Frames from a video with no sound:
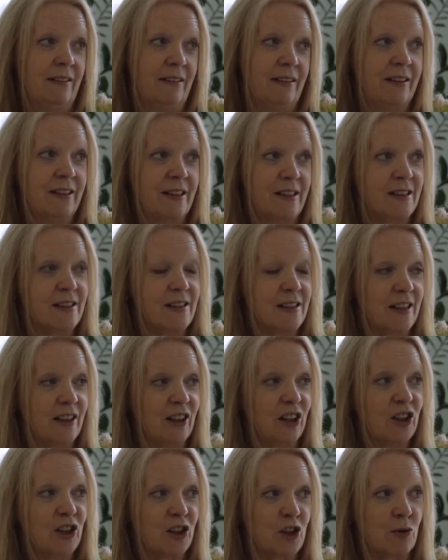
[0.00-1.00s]
This is the
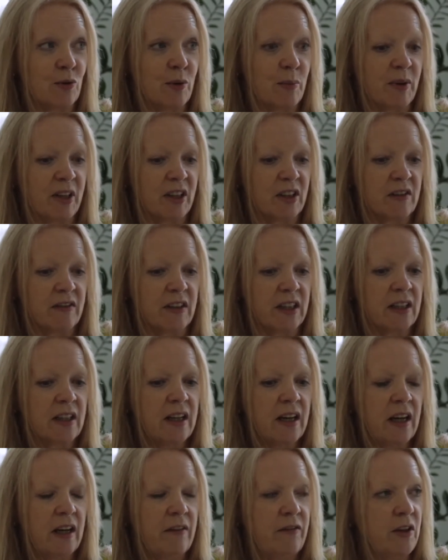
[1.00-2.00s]
luxury part of it.
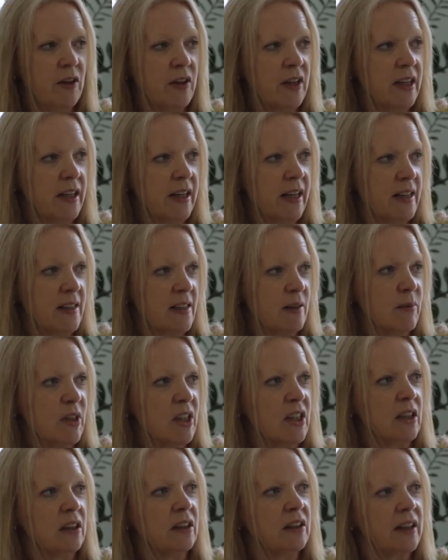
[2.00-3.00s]
If you can get someone
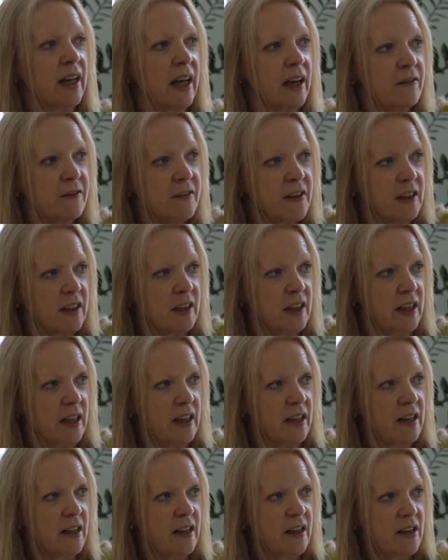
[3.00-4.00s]
to look after
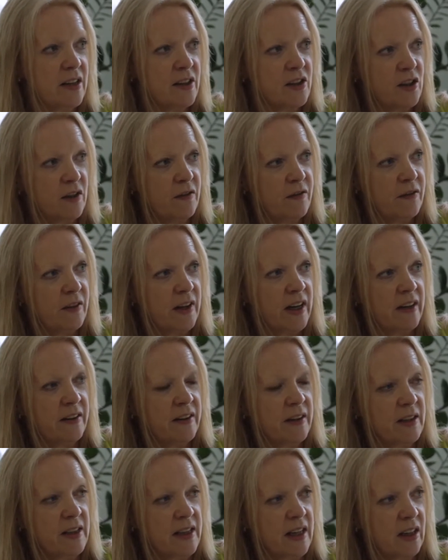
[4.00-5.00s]
the software and
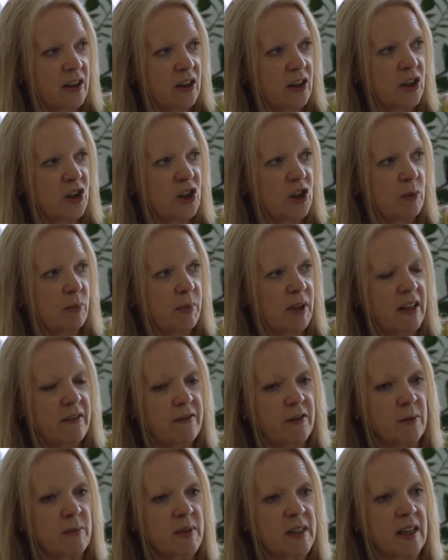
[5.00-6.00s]
the technology and the
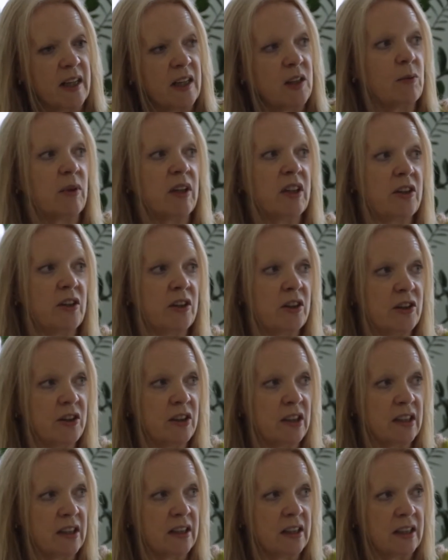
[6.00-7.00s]
platform side while you're
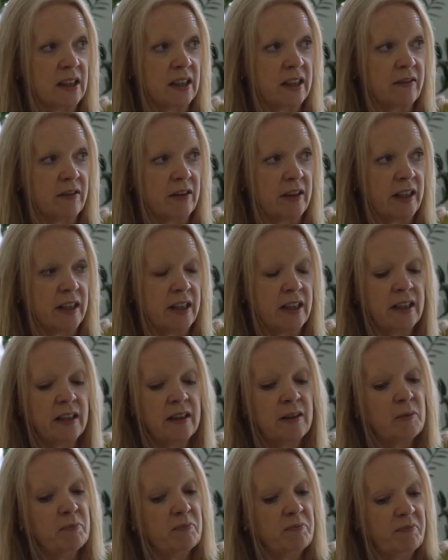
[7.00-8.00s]
doing the delivery,
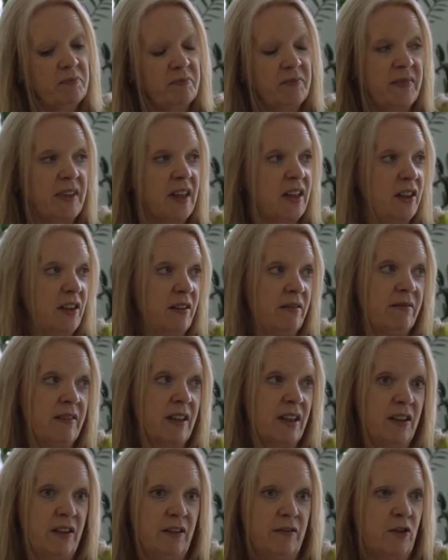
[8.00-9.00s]

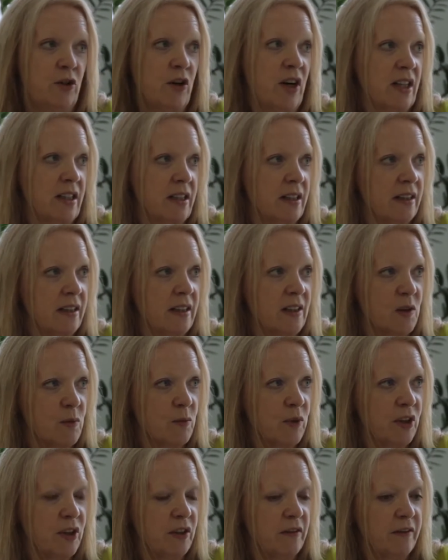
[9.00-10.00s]
then you've cracked it. That's
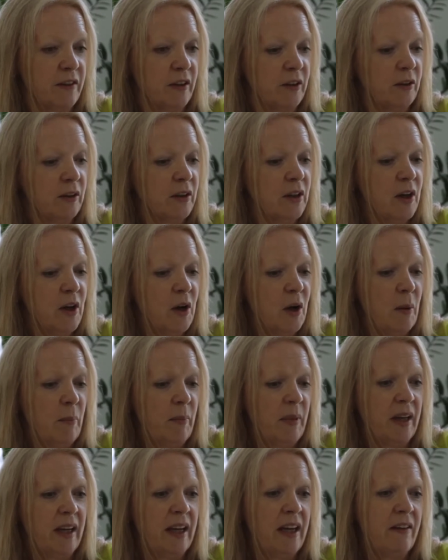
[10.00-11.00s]
wonderful.
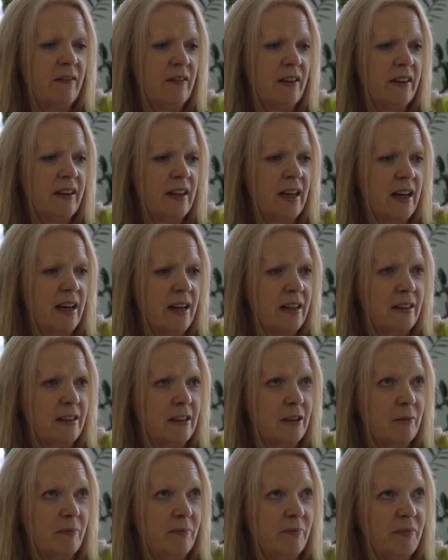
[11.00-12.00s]
But even then,
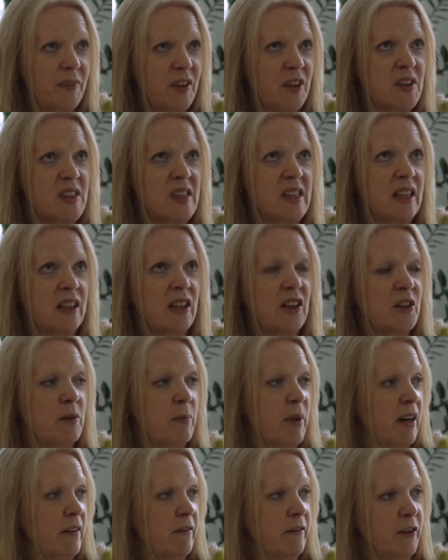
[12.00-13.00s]
you're still on the
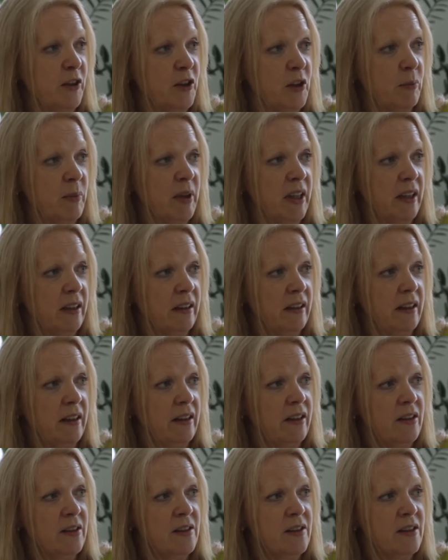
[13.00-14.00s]
back foot a bit.
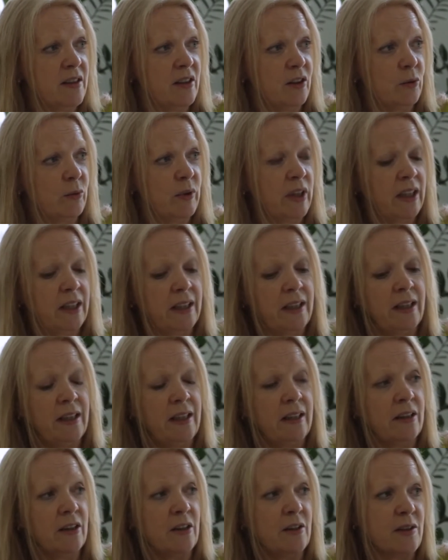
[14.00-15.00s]
You still really
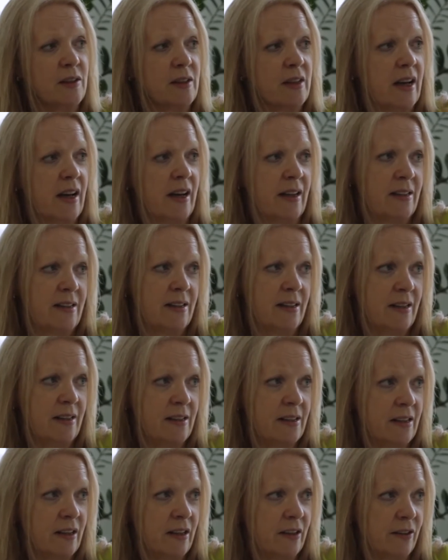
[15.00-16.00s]
need those IT
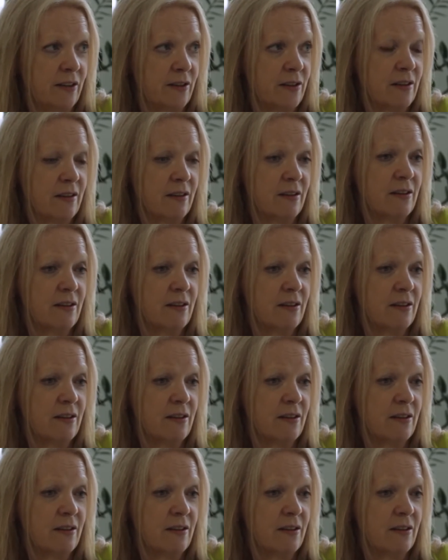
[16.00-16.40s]
skills.